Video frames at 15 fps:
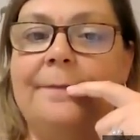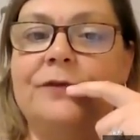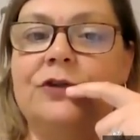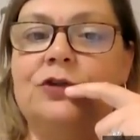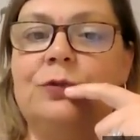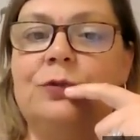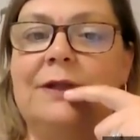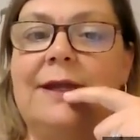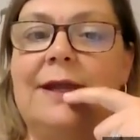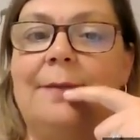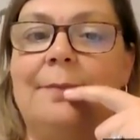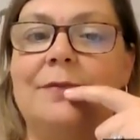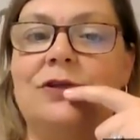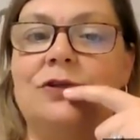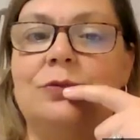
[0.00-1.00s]
So it's really
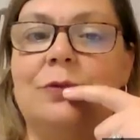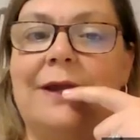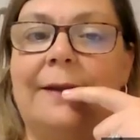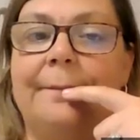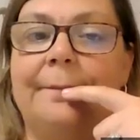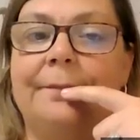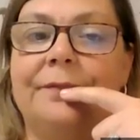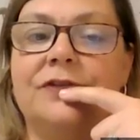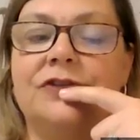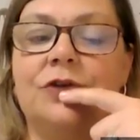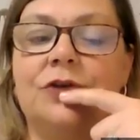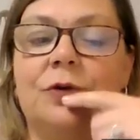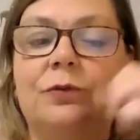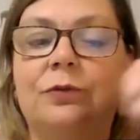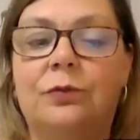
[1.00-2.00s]
in between.
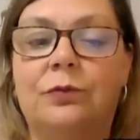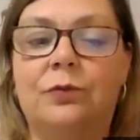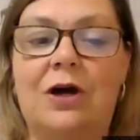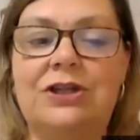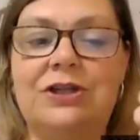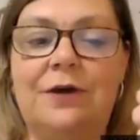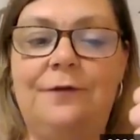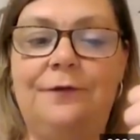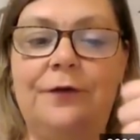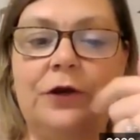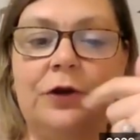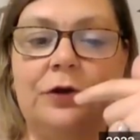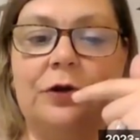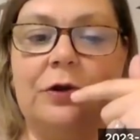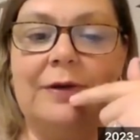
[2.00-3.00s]
So watch out for
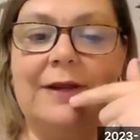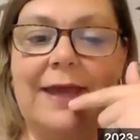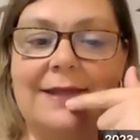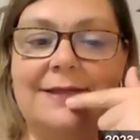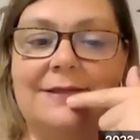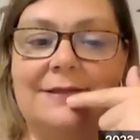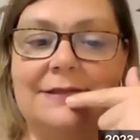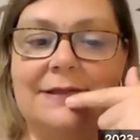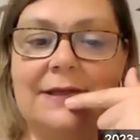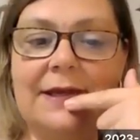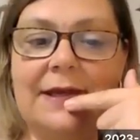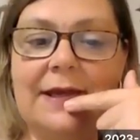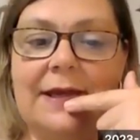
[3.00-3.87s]
your note heads